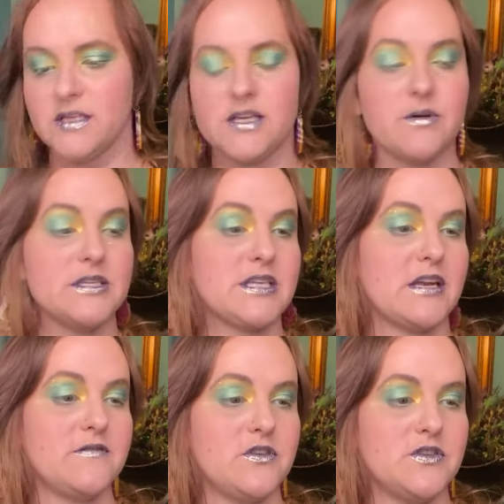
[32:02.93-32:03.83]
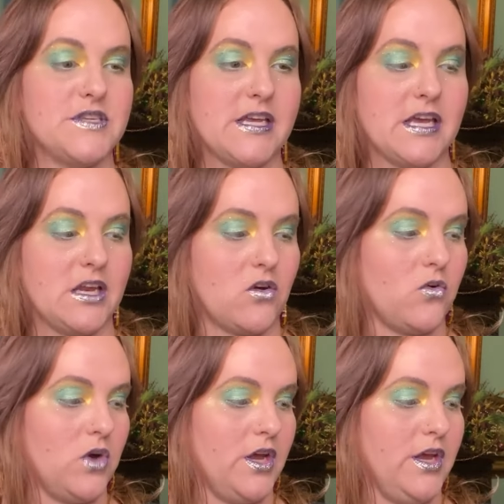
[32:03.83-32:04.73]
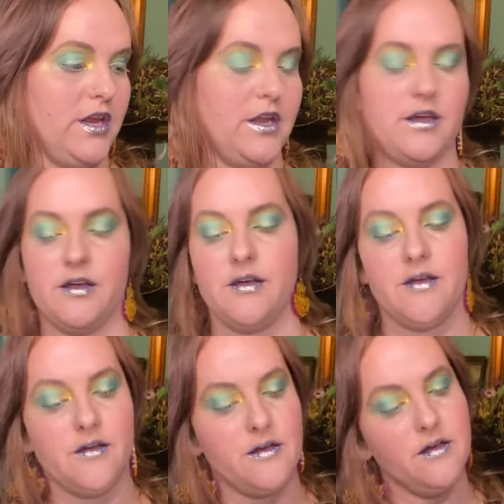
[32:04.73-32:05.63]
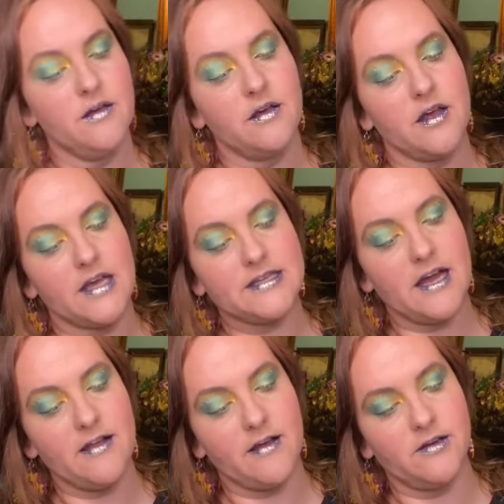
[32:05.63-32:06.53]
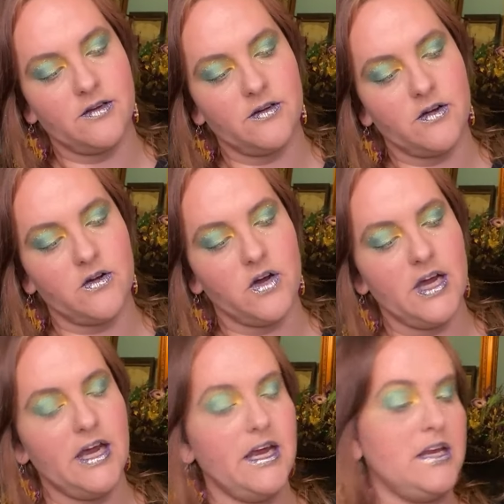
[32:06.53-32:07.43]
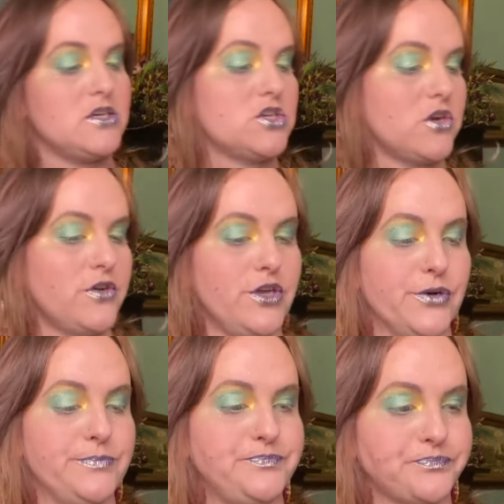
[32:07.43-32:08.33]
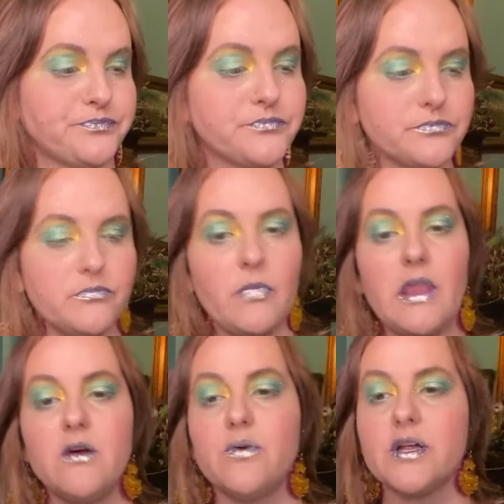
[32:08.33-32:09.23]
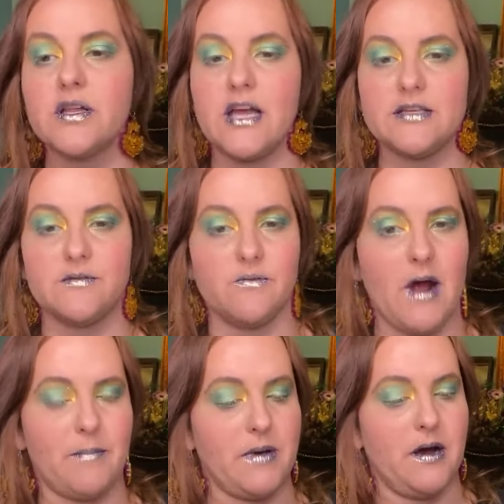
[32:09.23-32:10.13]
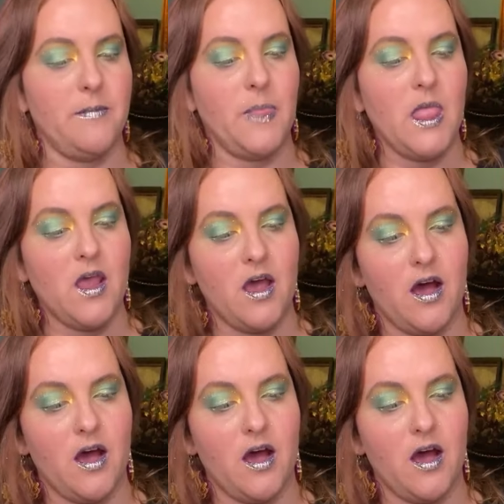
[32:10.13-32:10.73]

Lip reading: So instead of using it on as eyeliner, I'll go ahead and show you quickly as we wrap up.